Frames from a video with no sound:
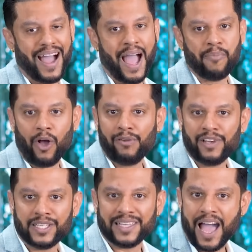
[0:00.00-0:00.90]
I'm
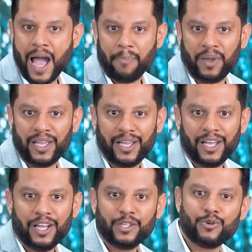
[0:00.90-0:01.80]
always happy
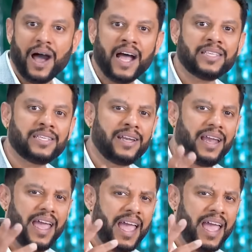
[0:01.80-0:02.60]
to answer